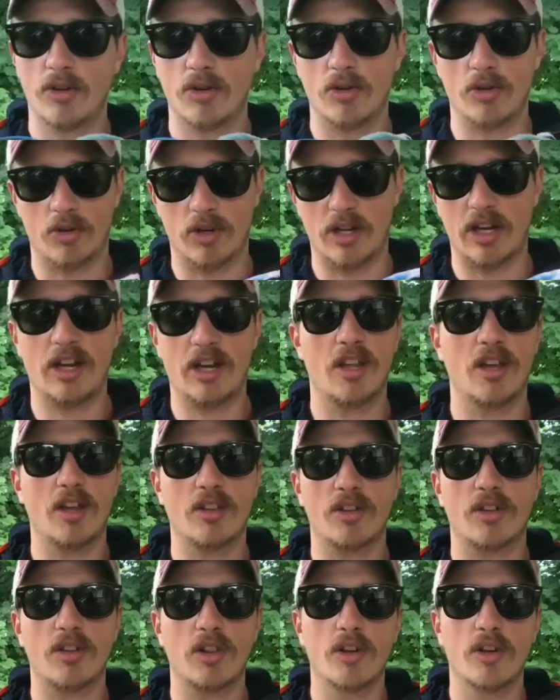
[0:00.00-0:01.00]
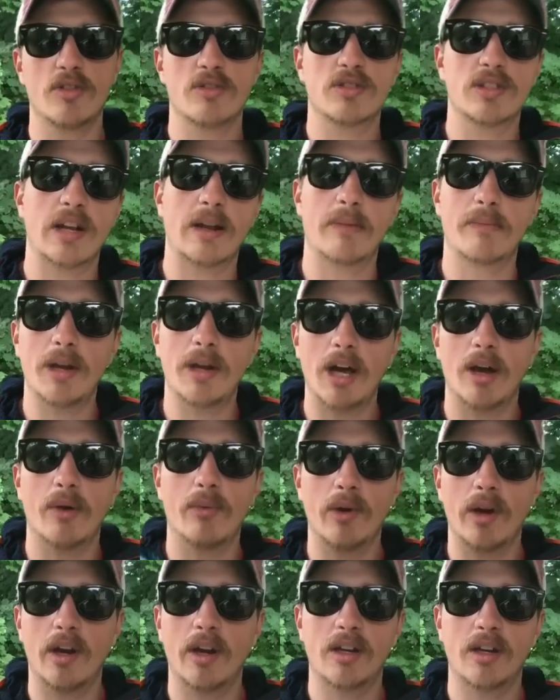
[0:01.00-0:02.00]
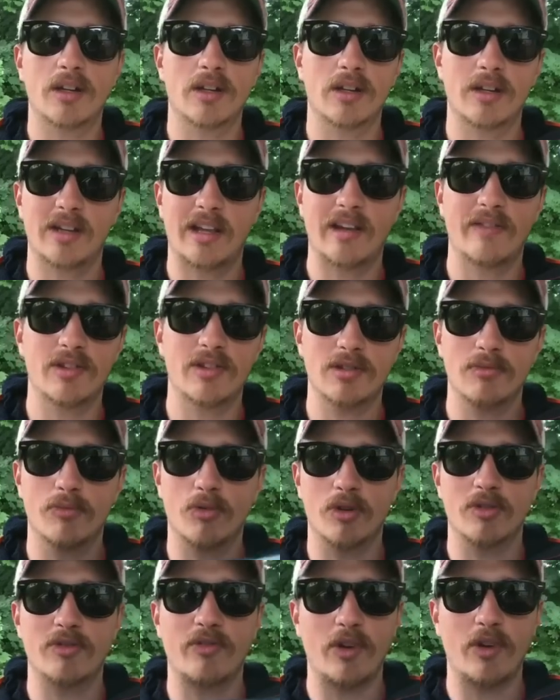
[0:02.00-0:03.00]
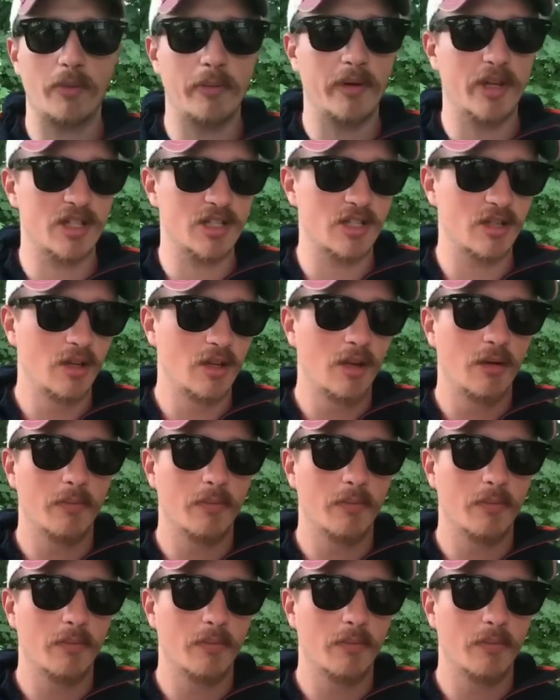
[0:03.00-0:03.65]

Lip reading: or any other clothes that I'm not wearing to give it some more firmness.